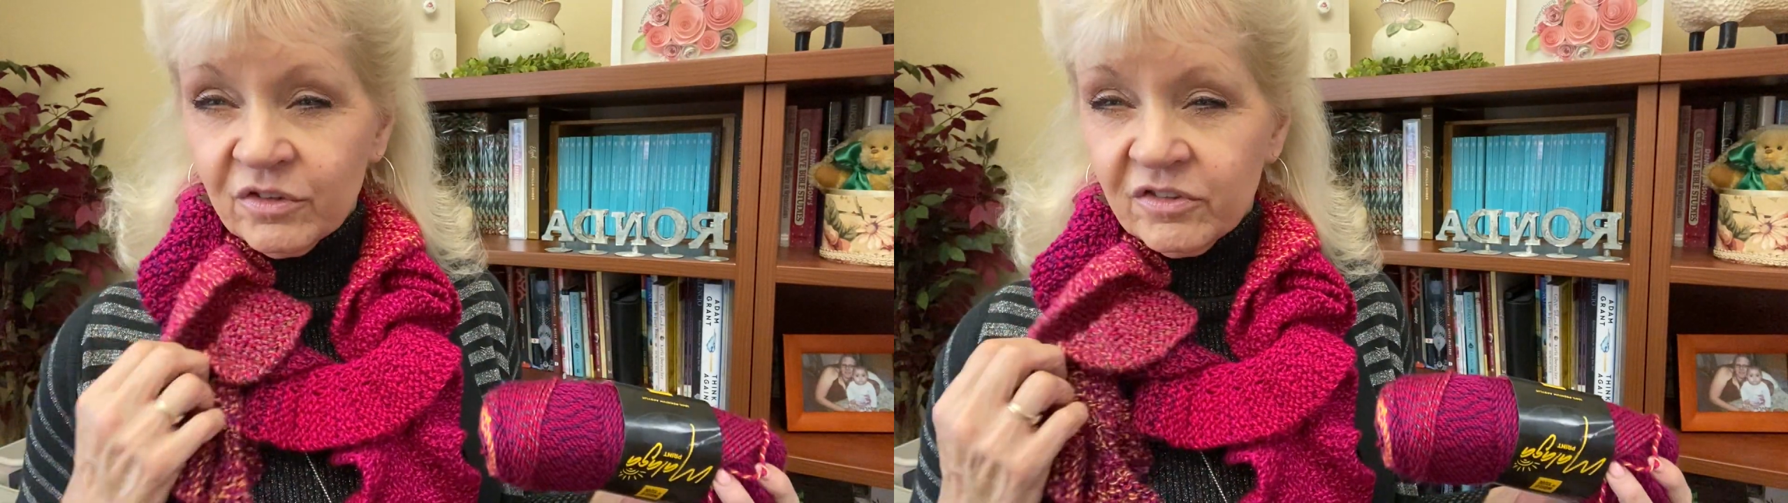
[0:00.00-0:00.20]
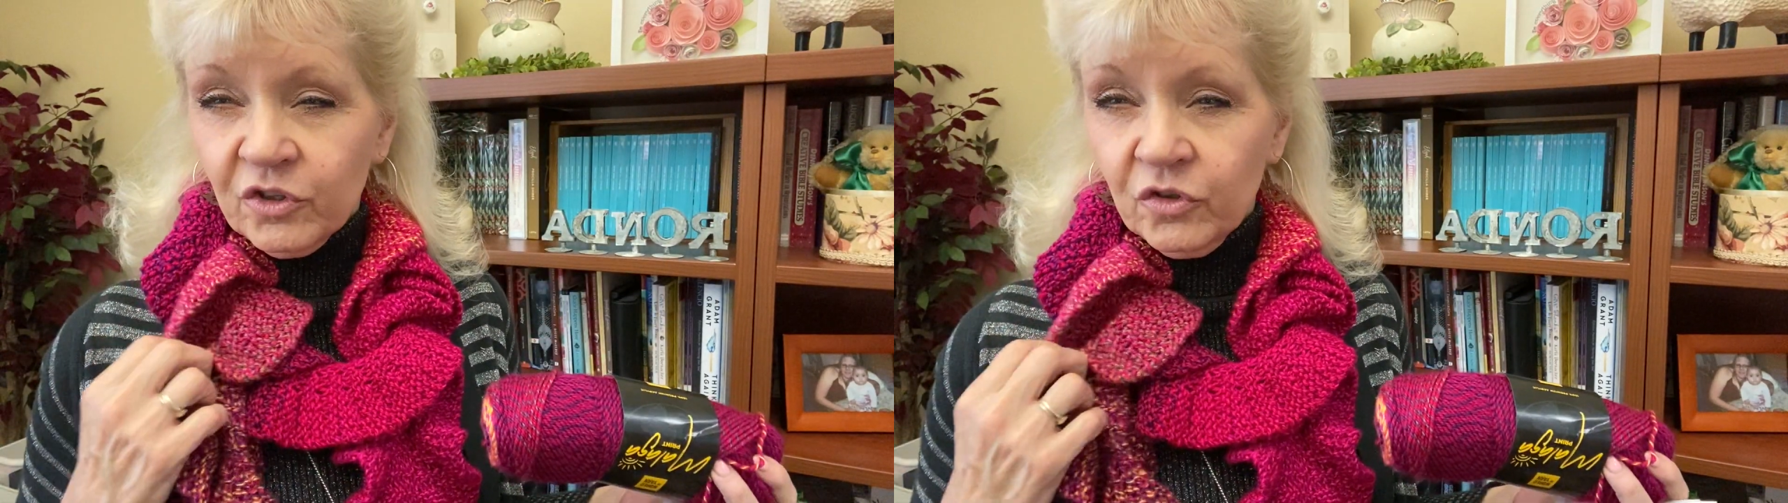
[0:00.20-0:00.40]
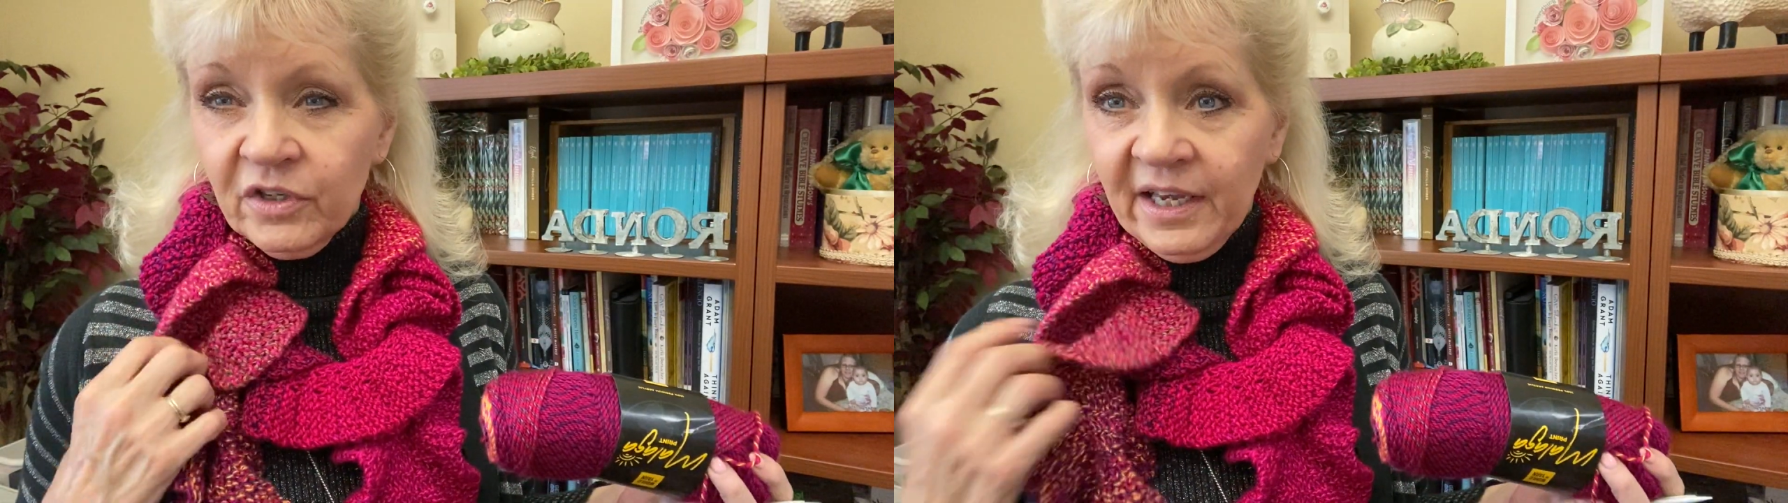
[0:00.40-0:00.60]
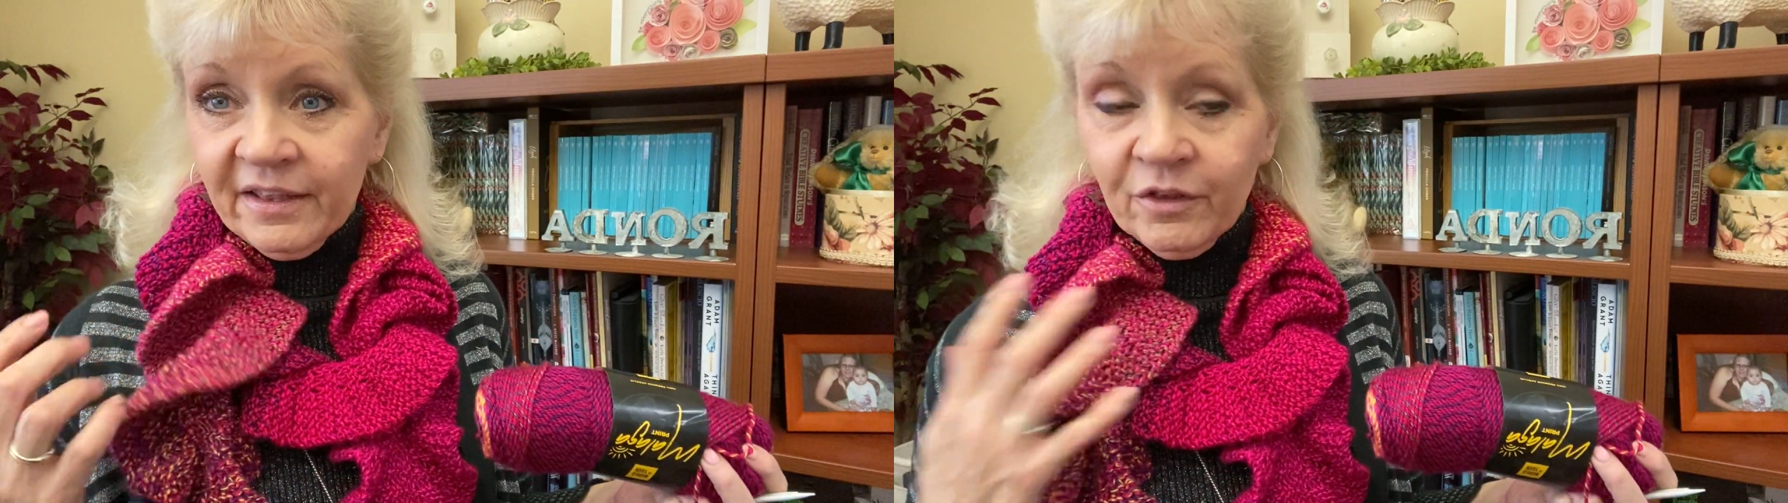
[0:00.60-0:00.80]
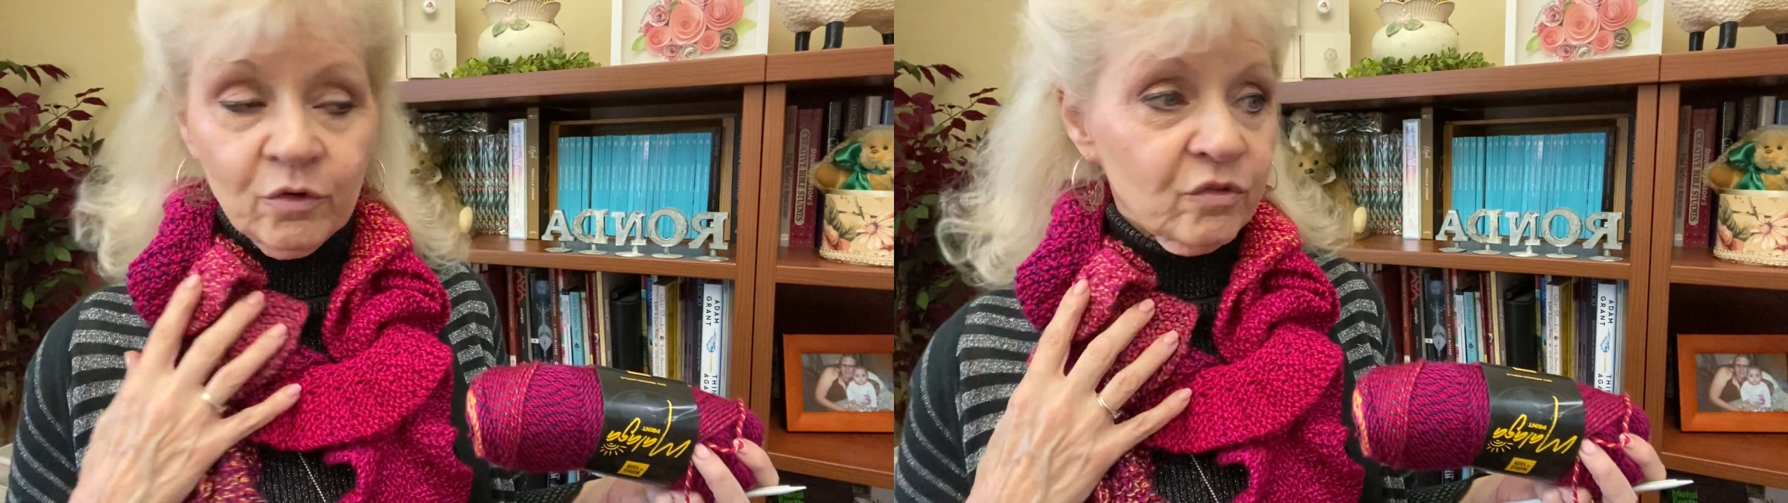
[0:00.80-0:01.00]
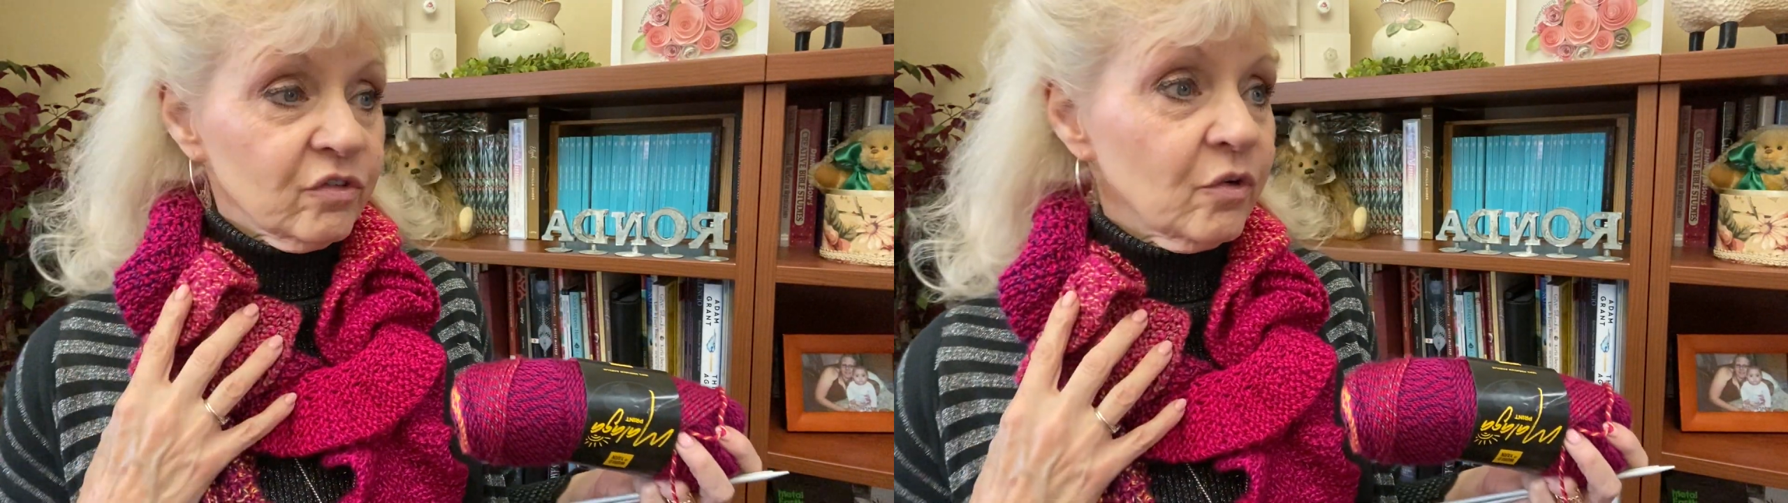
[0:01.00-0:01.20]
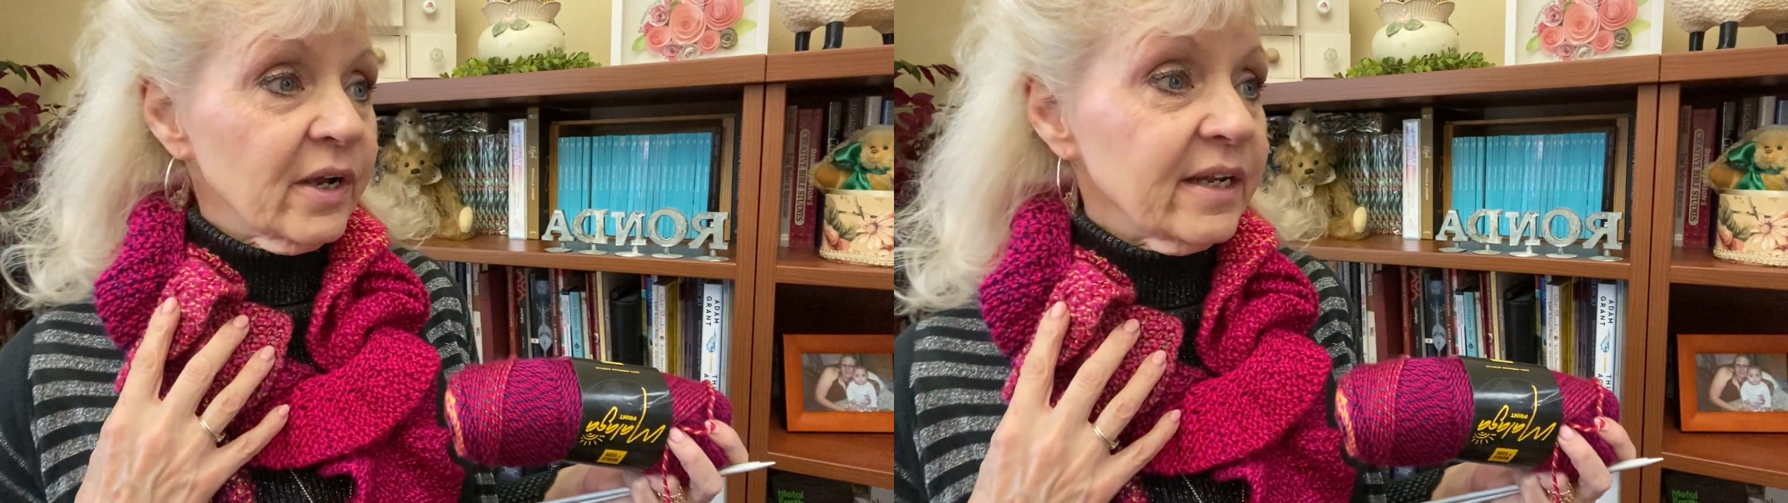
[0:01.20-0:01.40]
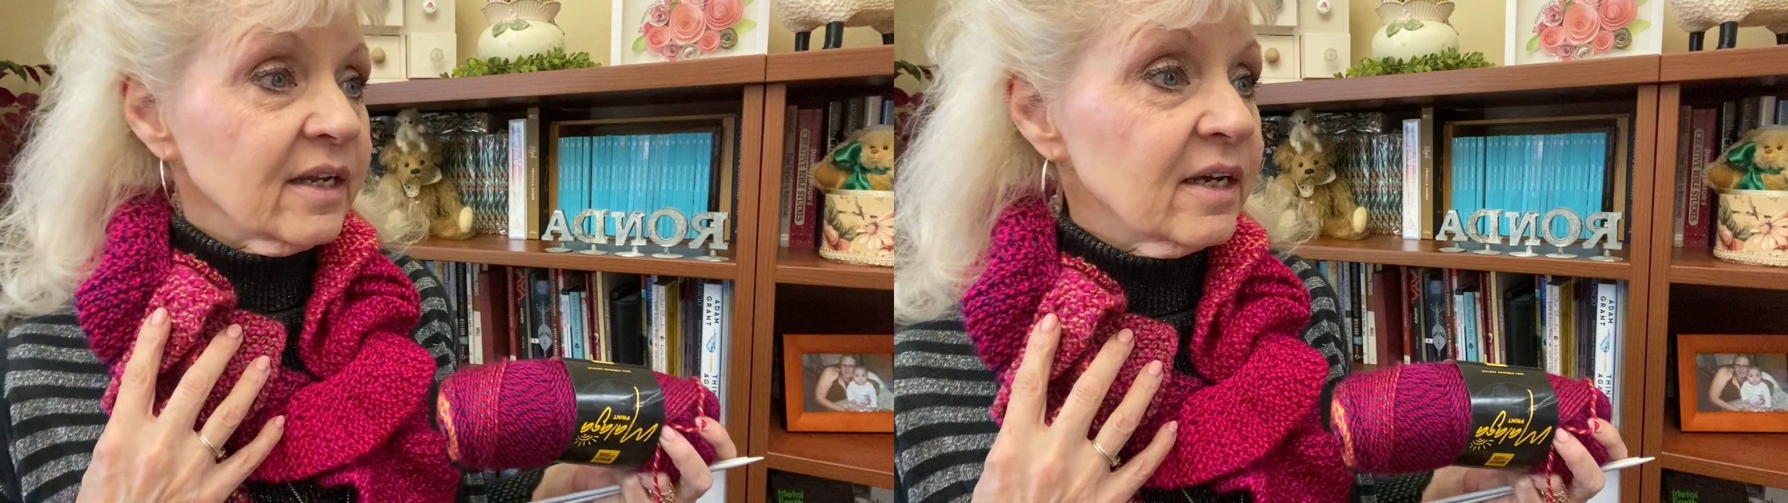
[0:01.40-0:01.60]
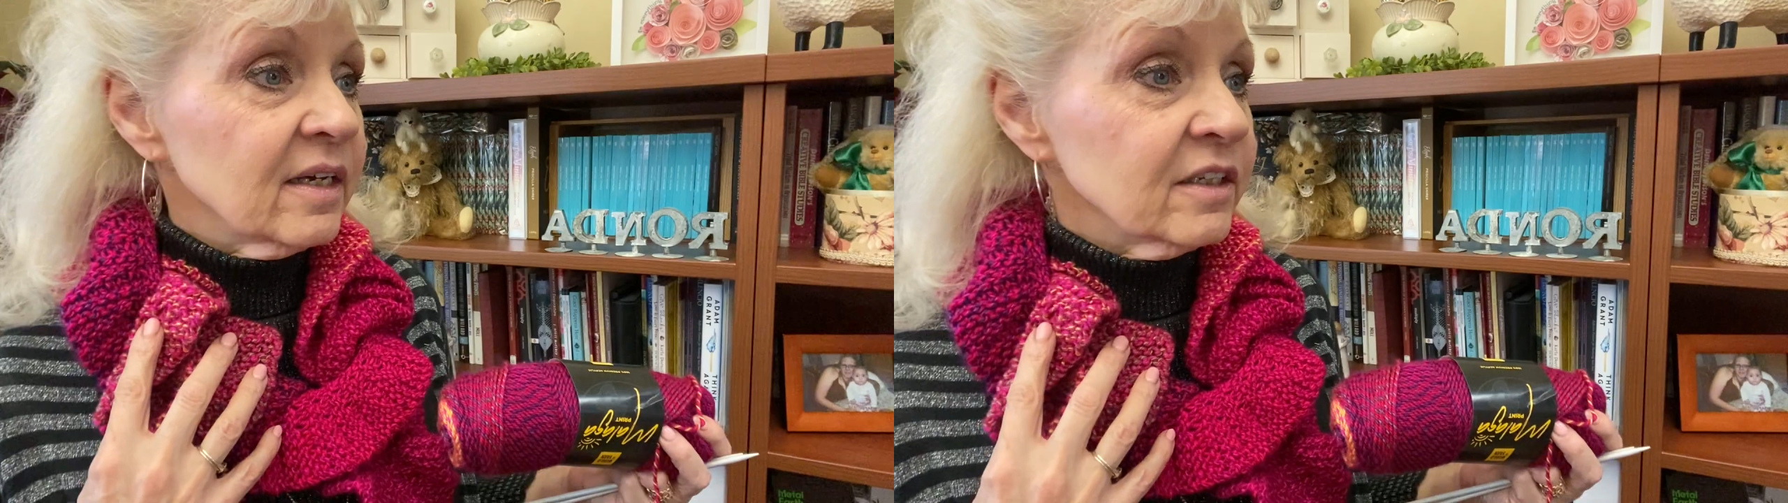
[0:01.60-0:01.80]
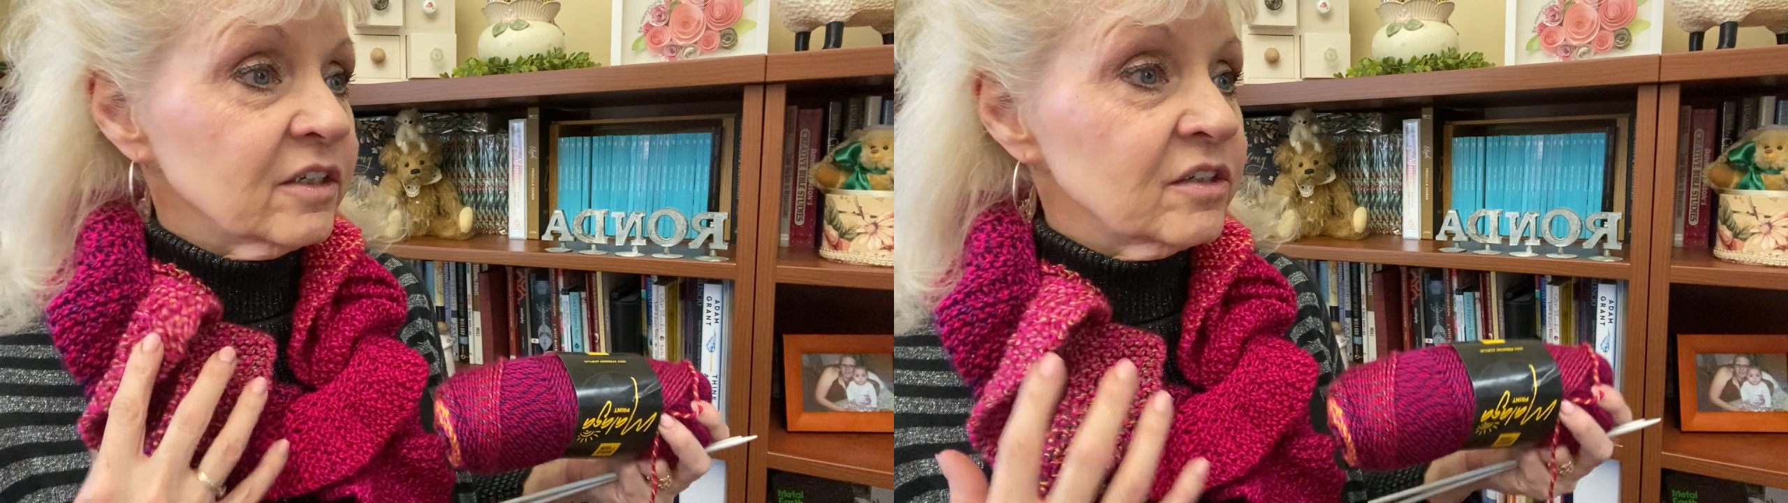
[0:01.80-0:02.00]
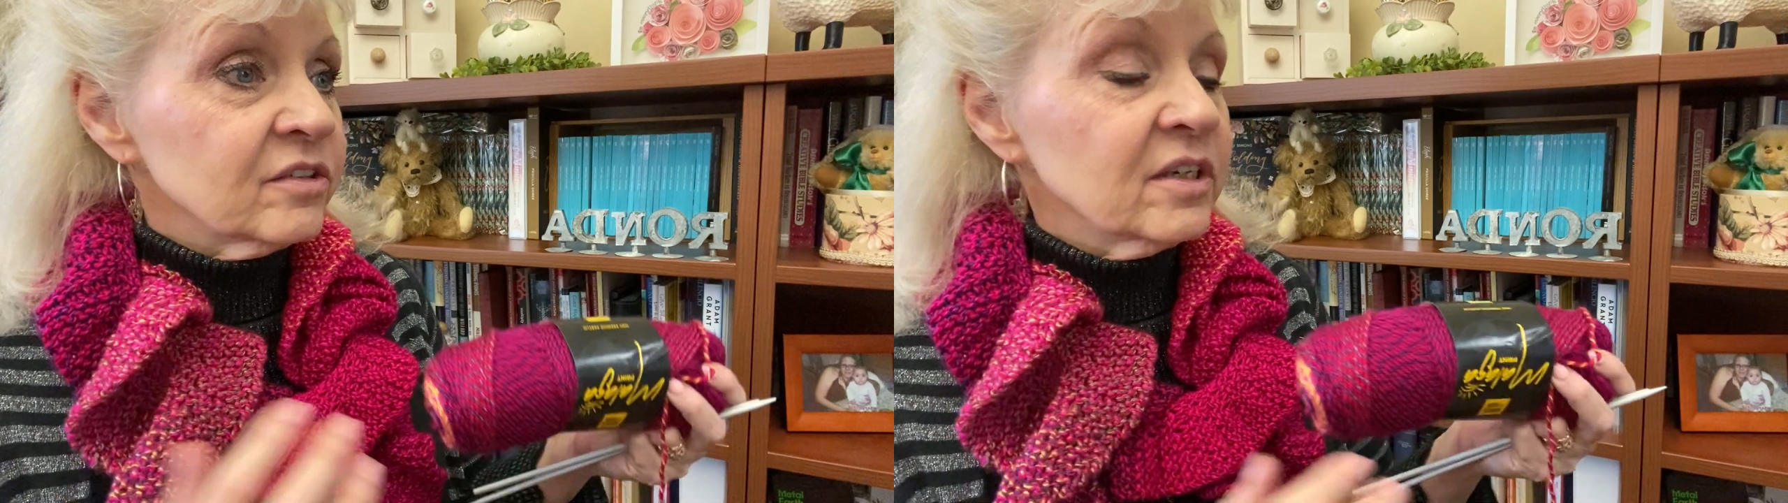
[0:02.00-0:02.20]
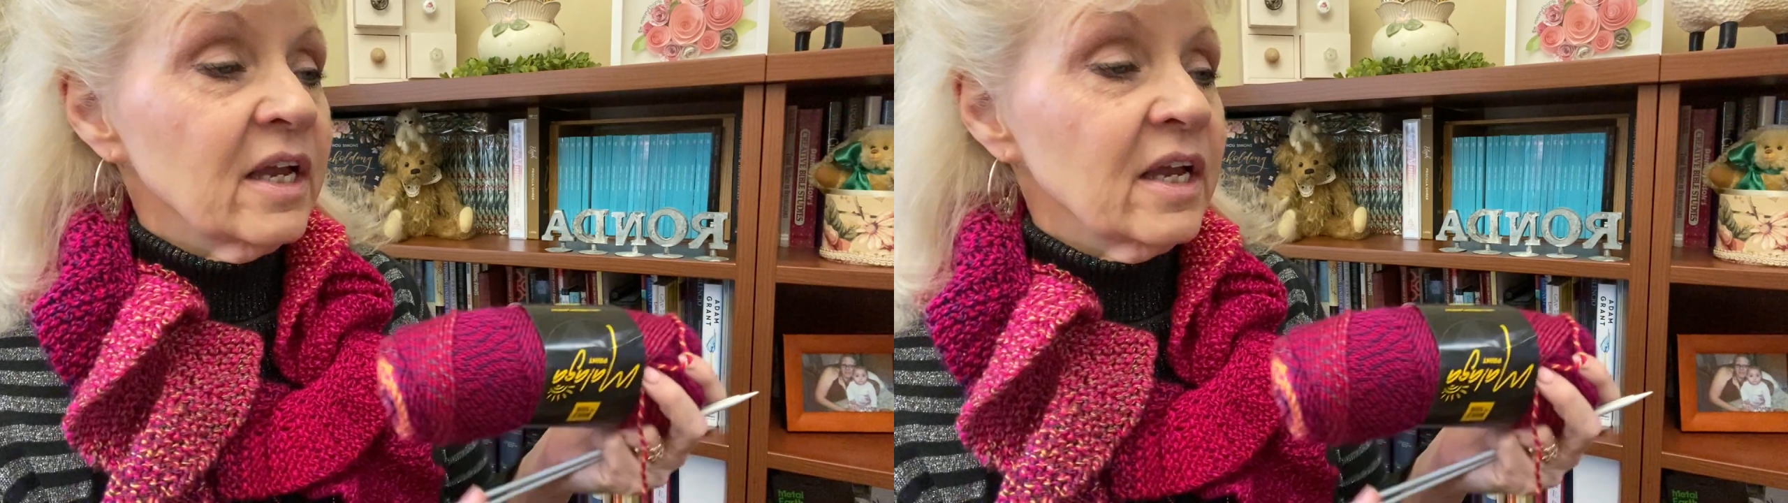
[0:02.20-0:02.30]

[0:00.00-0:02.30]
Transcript: so you get those great colors.